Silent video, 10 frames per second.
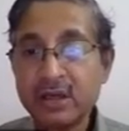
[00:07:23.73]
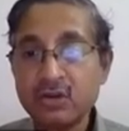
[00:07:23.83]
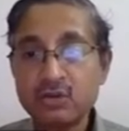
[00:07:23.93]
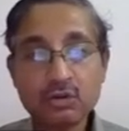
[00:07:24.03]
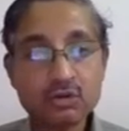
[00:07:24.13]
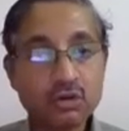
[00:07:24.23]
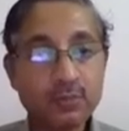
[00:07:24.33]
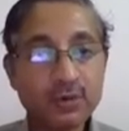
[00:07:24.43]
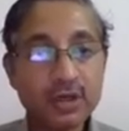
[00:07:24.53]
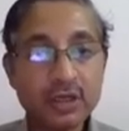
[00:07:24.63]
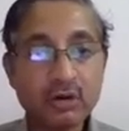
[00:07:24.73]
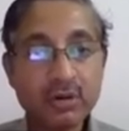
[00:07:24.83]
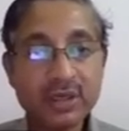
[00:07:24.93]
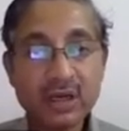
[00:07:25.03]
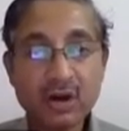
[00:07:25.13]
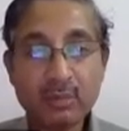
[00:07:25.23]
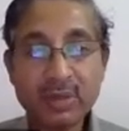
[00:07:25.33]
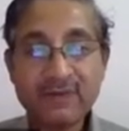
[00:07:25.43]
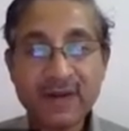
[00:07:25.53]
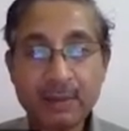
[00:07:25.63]
socio-politico-economic
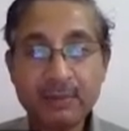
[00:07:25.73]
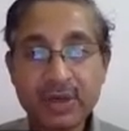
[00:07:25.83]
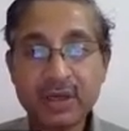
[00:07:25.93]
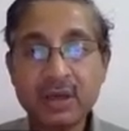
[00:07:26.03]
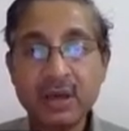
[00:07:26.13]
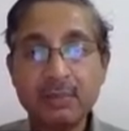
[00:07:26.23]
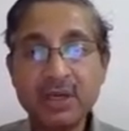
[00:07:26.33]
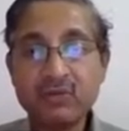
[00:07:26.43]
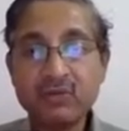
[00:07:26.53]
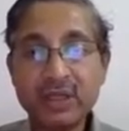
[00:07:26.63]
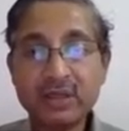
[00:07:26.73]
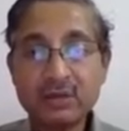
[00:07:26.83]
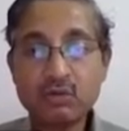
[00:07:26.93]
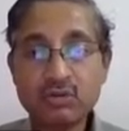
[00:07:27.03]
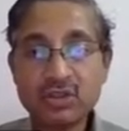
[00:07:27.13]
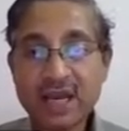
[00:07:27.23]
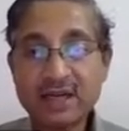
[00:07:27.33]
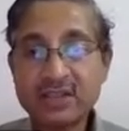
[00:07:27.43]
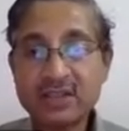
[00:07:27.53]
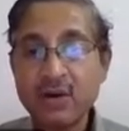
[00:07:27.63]
fabric between the two
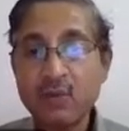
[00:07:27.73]
sides,